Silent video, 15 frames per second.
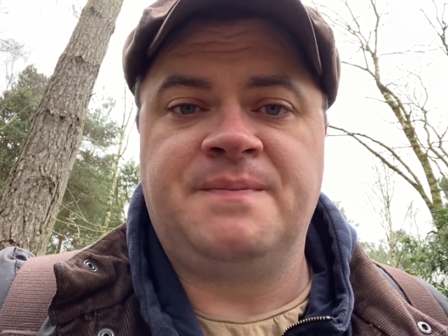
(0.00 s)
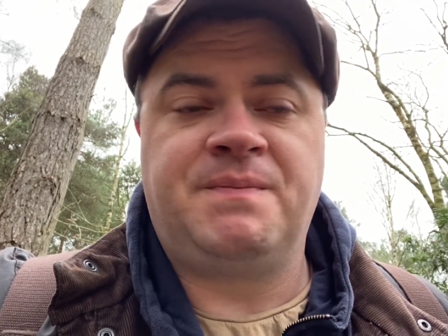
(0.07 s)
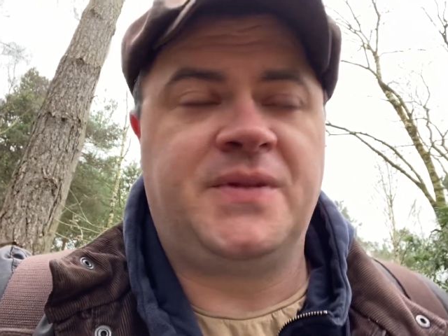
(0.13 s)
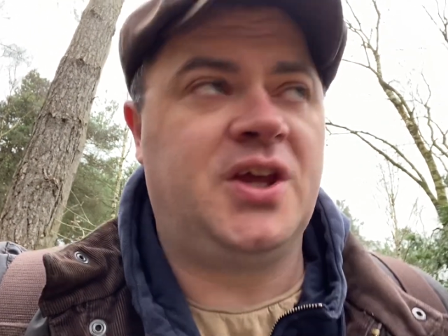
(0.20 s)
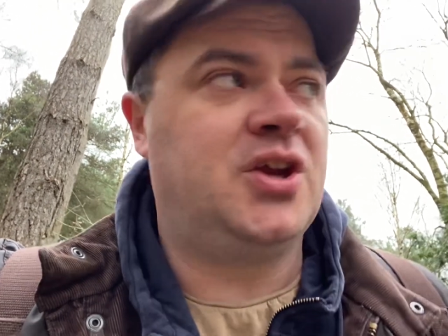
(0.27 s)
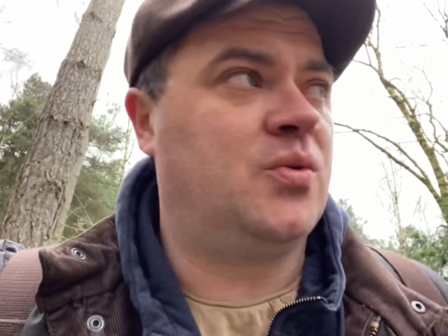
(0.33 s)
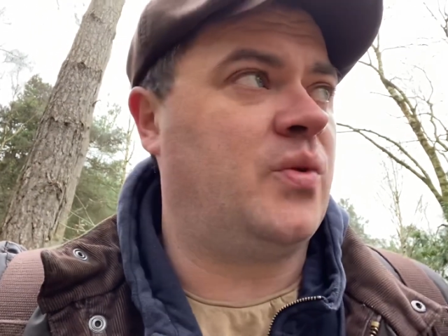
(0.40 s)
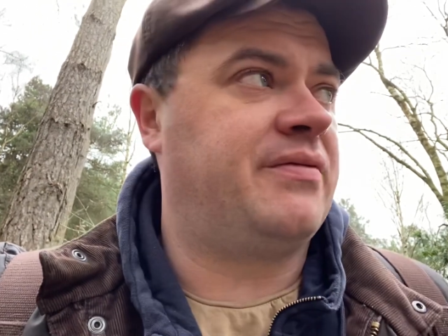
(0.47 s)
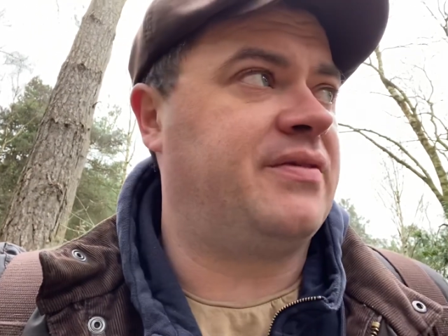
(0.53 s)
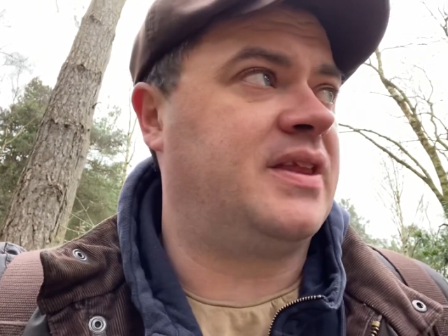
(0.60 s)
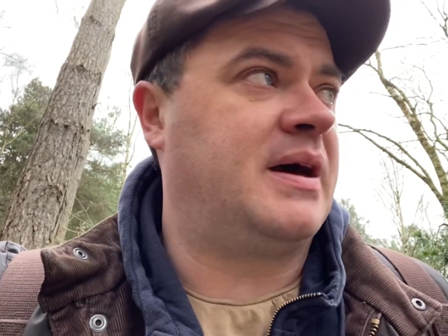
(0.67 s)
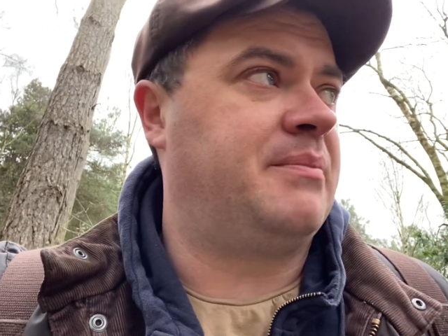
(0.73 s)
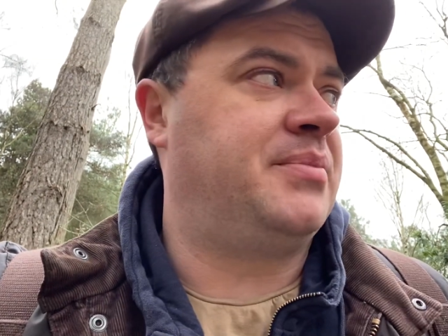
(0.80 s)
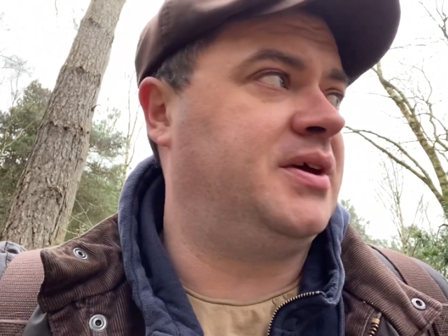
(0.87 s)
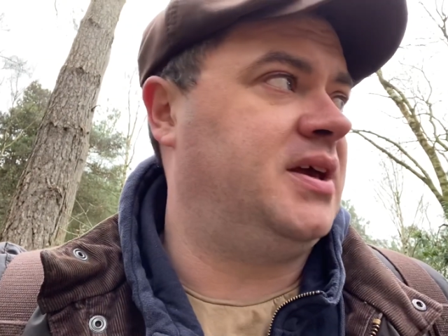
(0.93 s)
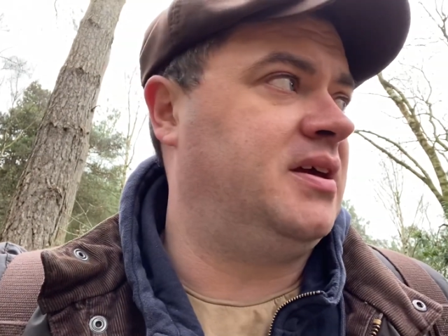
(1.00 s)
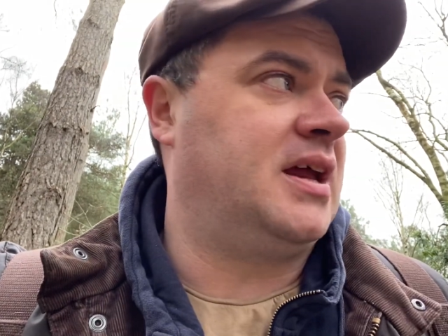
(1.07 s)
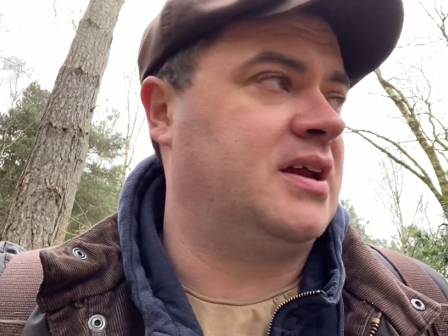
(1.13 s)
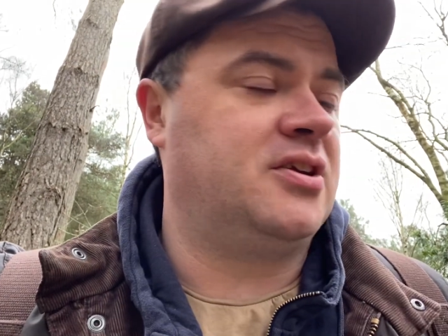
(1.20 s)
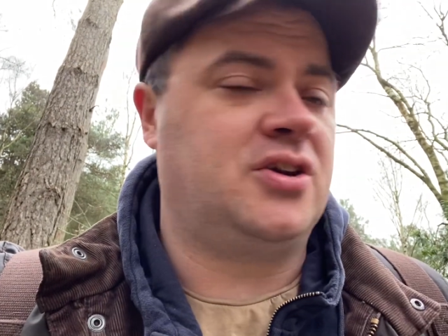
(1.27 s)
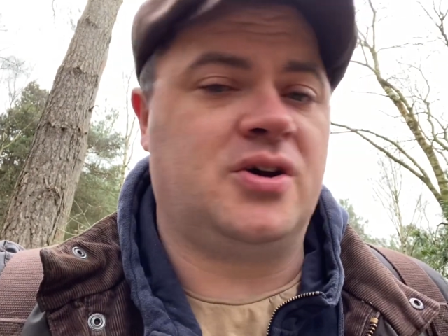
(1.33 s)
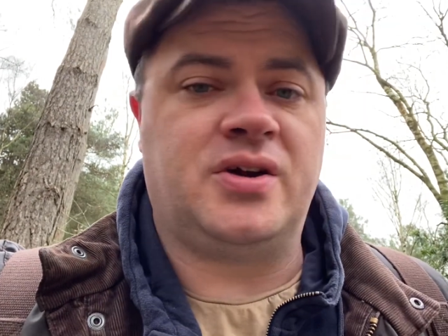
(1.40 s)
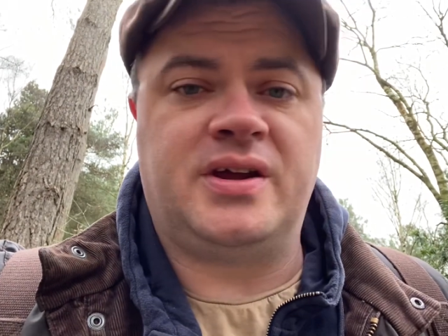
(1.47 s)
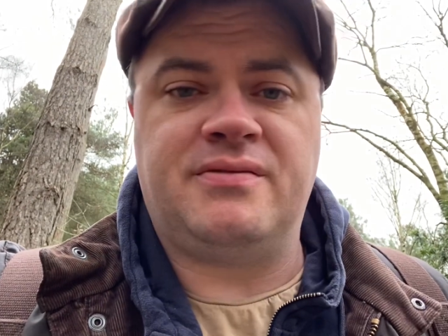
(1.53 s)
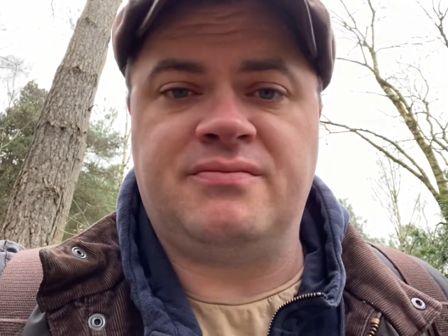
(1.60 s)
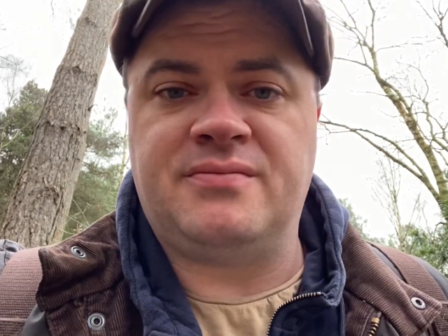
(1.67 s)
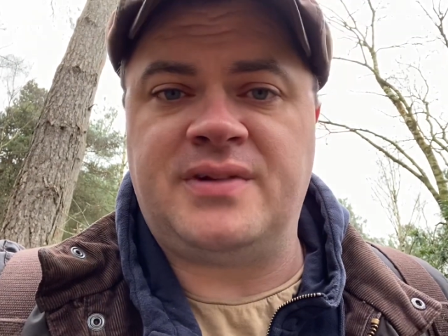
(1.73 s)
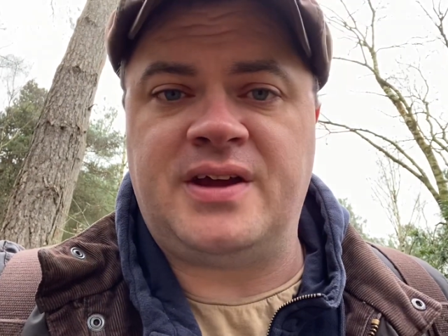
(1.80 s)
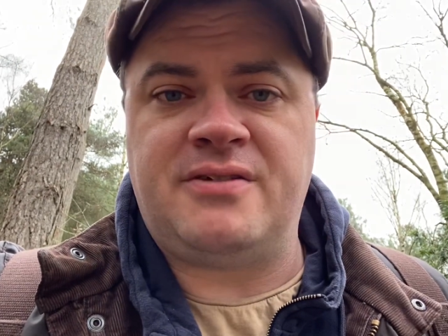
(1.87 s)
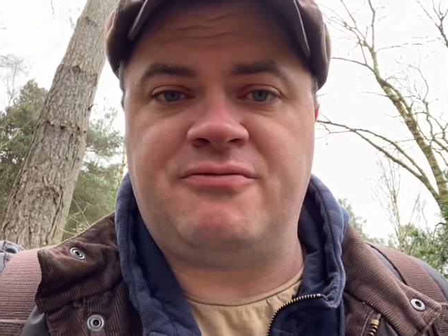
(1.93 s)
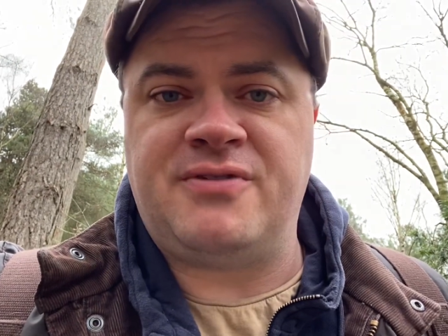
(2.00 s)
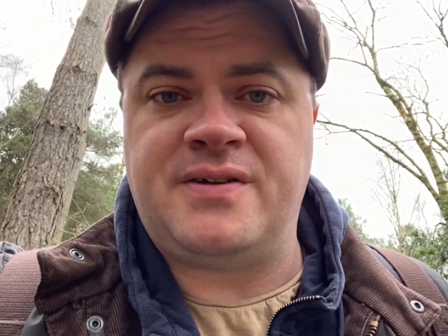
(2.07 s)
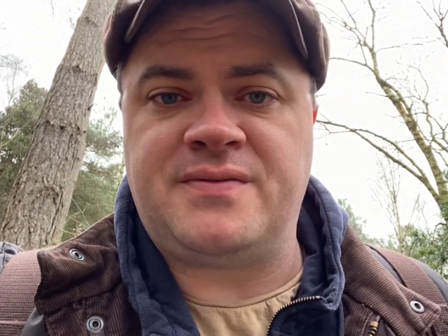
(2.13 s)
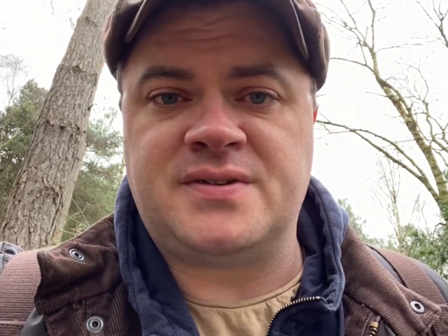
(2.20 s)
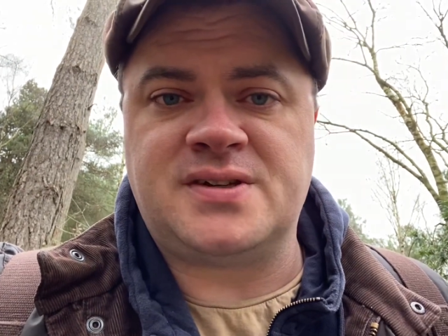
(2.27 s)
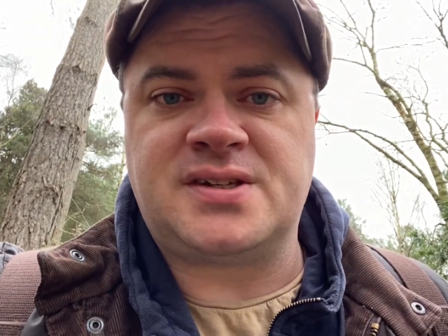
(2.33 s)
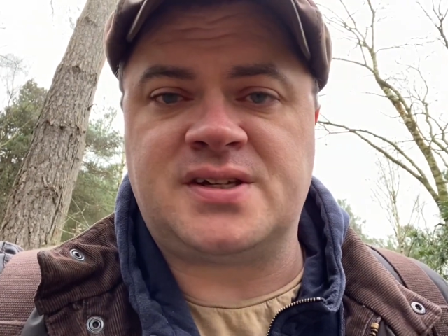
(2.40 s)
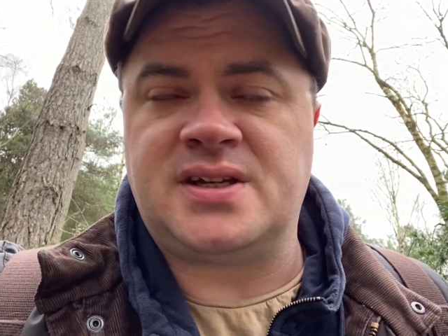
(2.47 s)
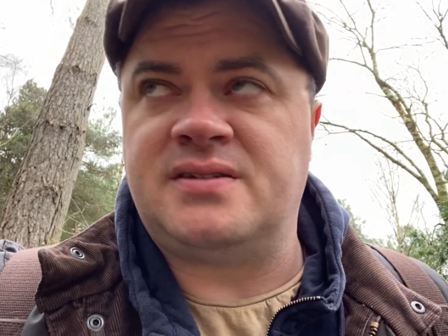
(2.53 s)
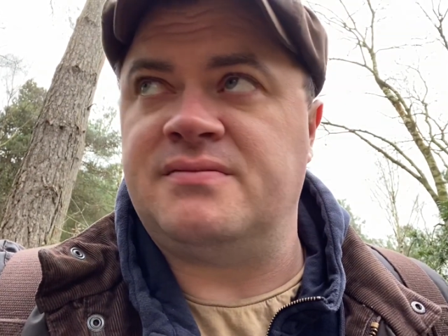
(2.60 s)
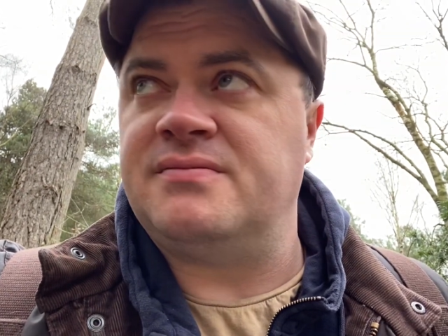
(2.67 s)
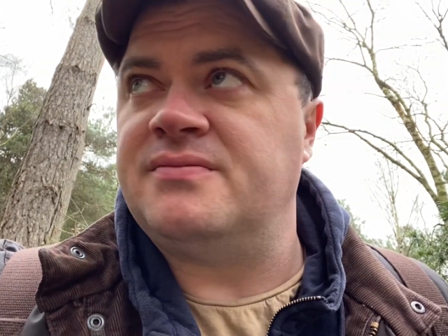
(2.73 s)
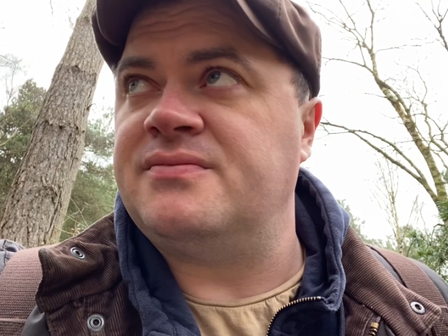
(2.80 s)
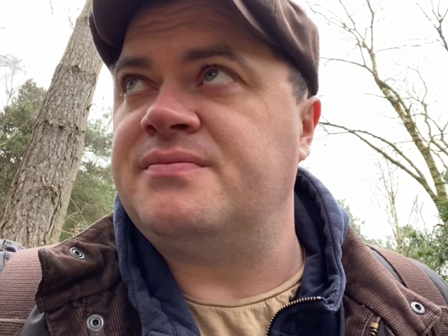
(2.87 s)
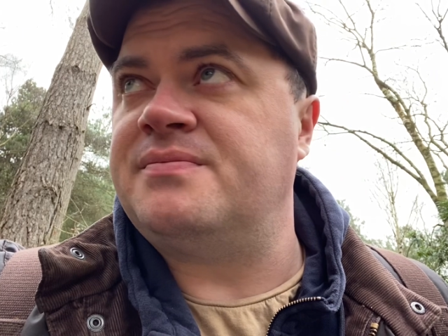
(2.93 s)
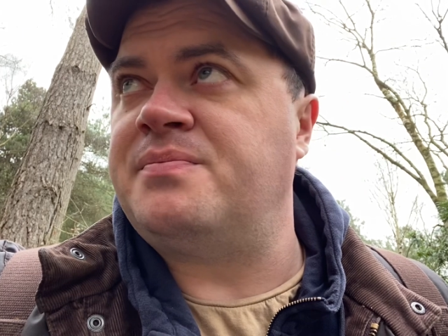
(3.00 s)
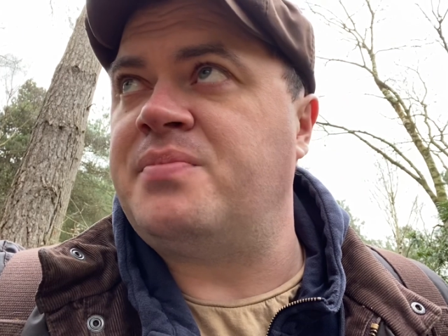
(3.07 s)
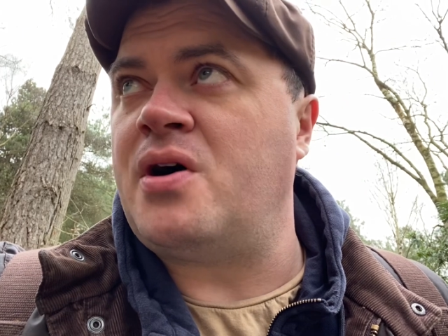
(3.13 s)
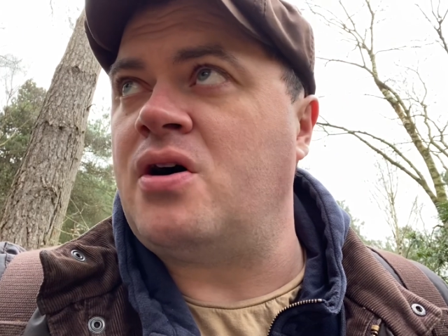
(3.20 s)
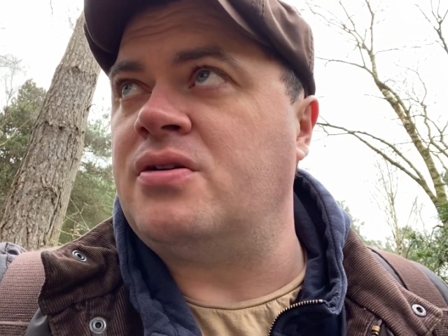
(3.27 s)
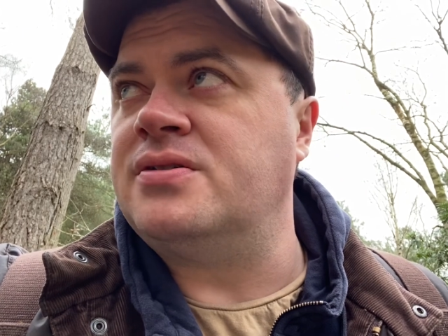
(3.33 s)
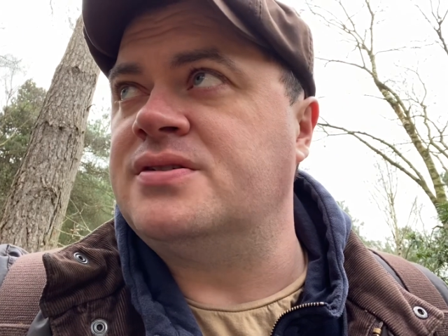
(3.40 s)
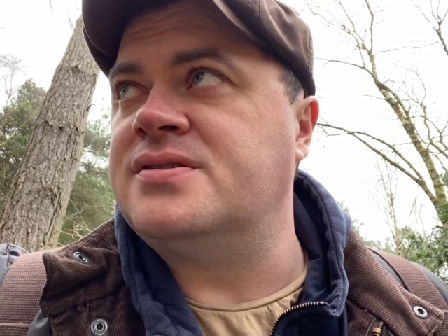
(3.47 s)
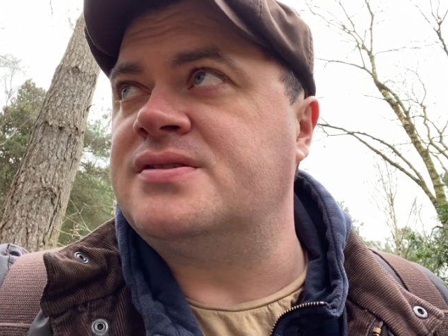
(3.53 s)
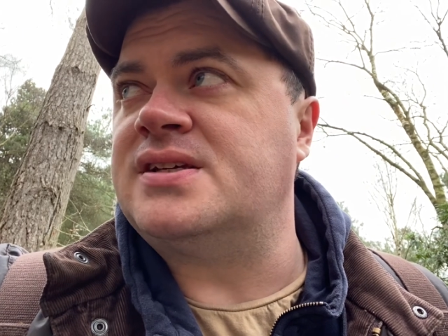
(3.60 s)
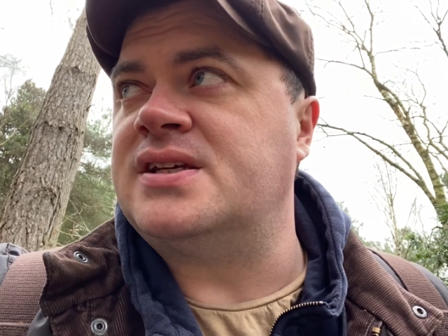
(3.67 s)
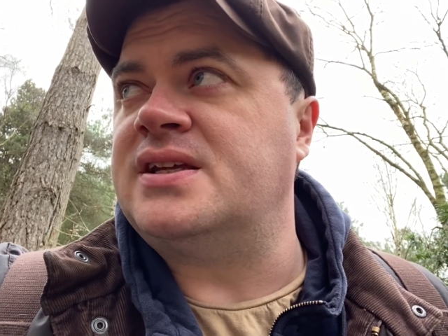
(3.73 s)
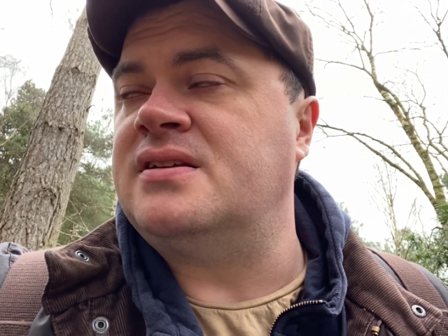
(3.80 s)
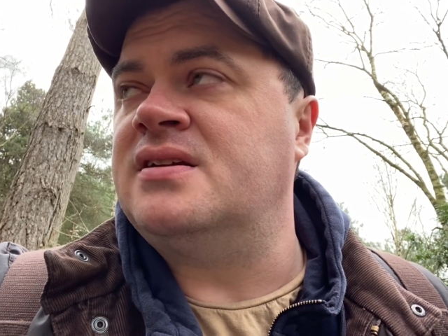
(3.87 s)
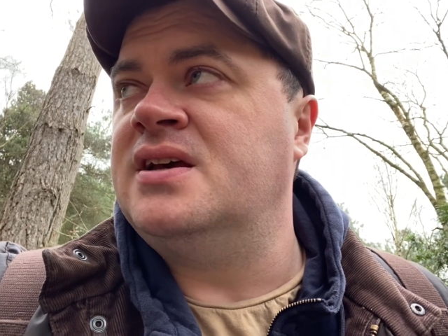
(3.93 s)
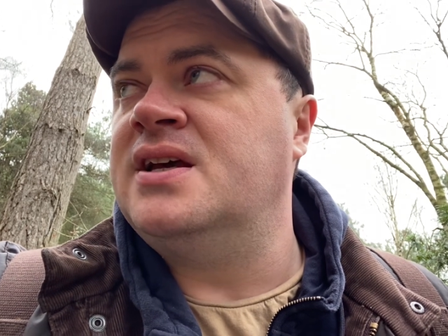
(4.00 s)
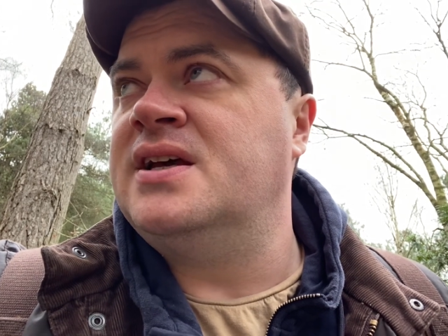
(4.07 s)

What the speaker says: you know, whether that be, I don't know, in rivers, in ponds, in